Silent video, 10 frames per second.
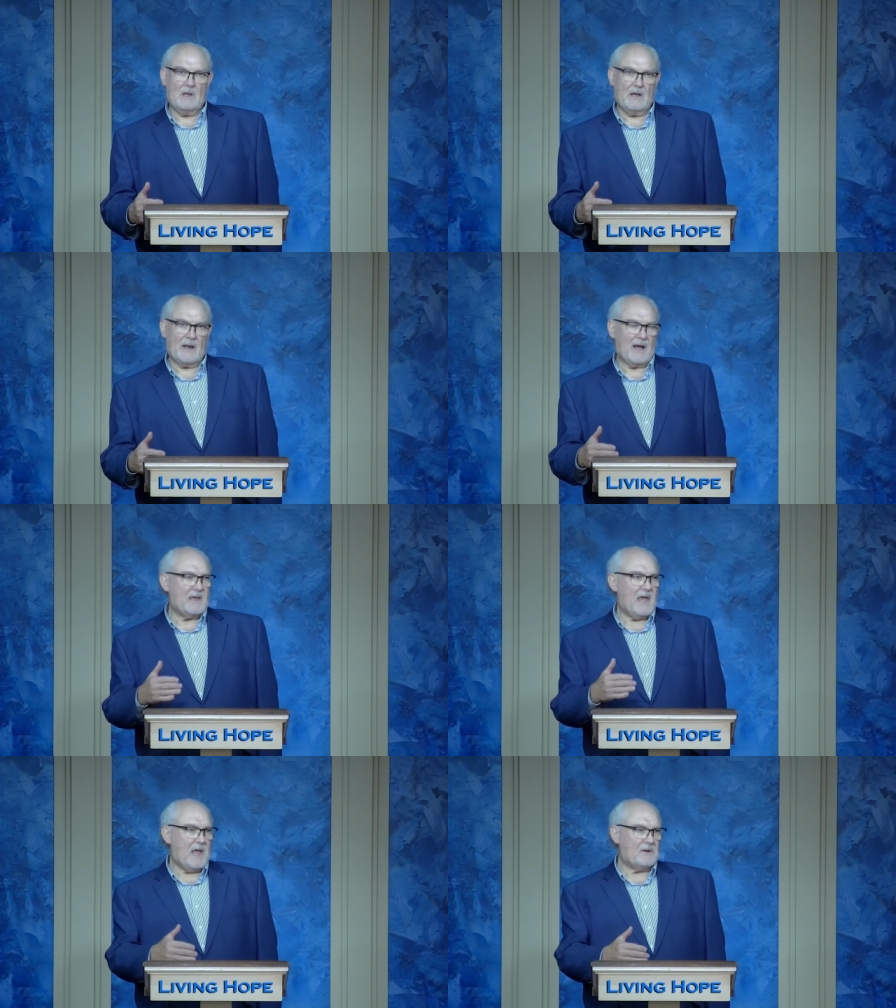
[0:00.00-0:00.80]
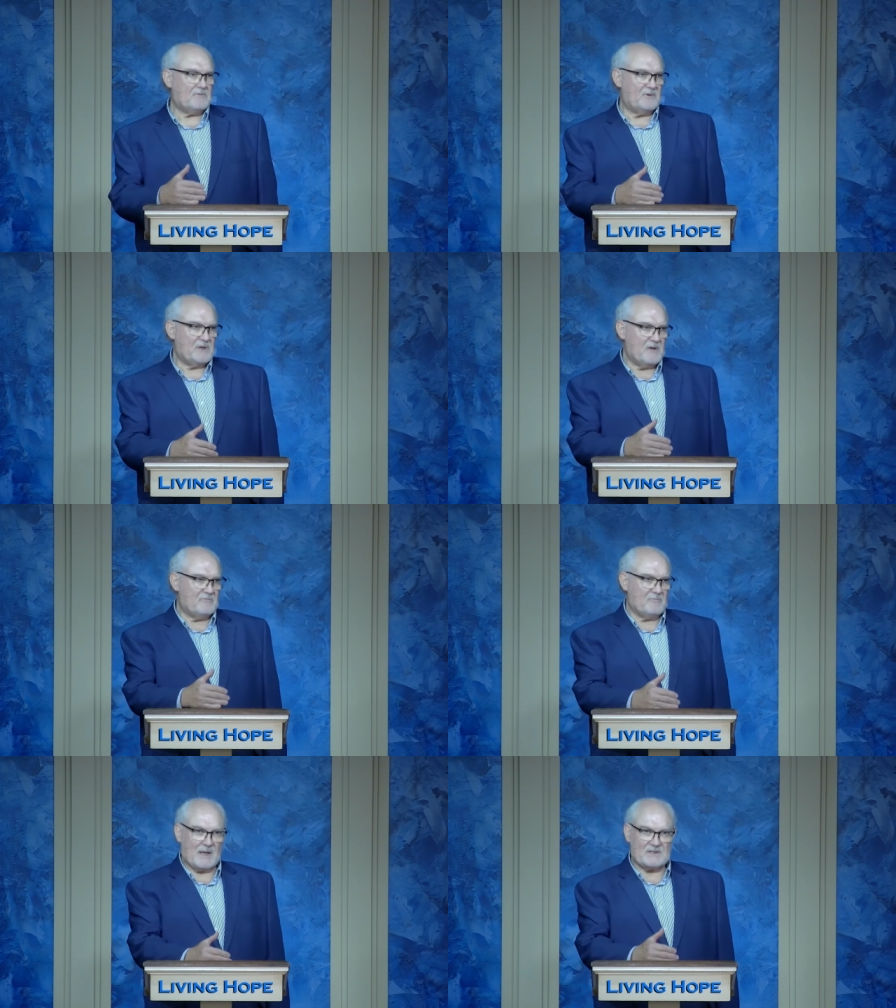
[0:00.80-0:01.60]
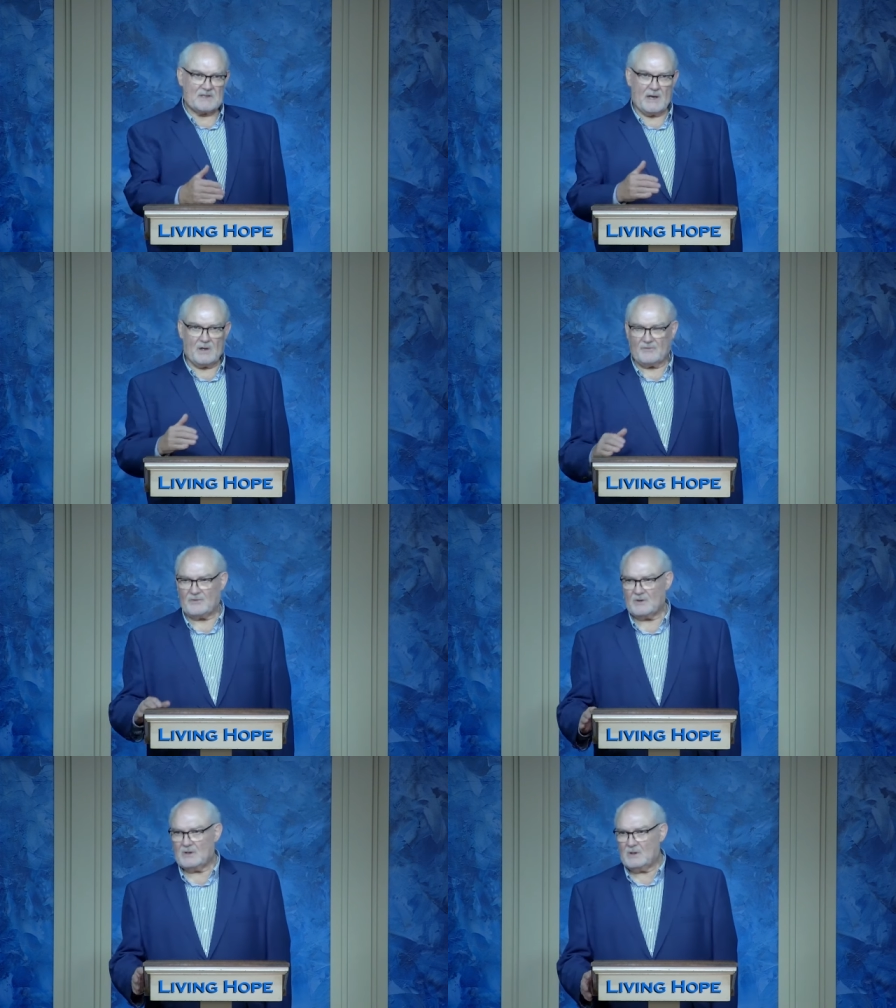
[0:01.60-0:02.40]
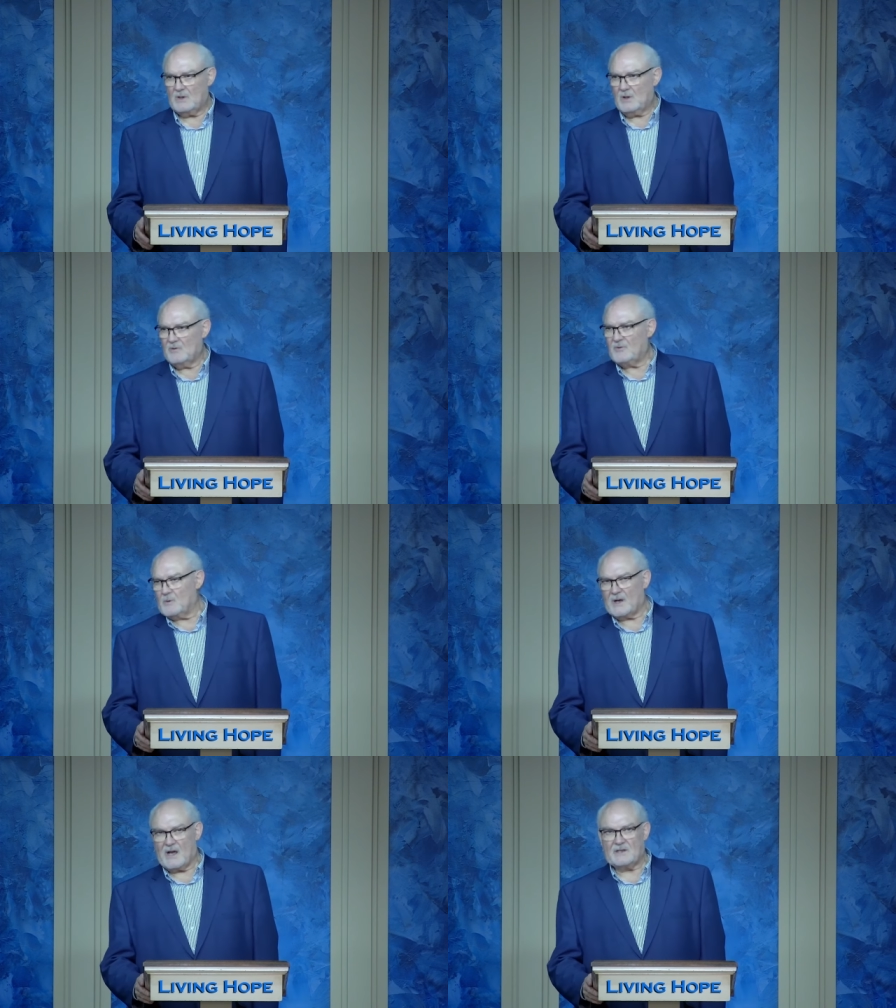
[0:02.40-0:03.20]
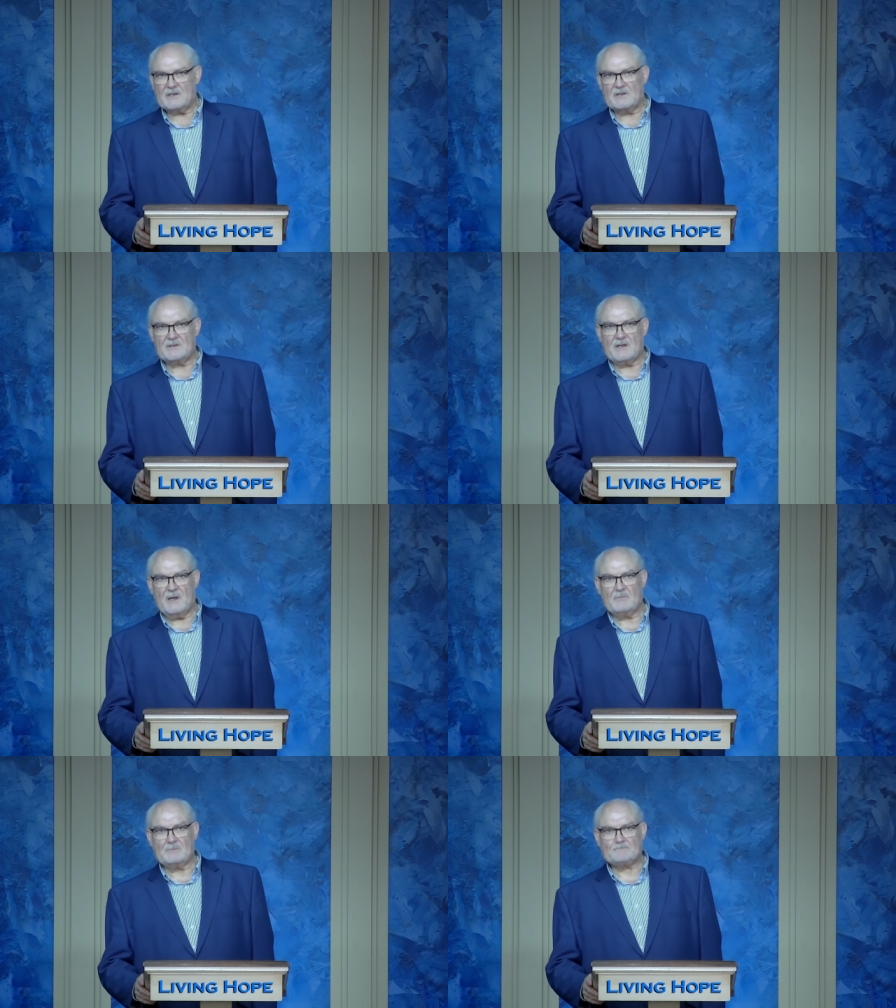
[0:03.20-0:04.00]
and I can't forgive myself for what I did to him.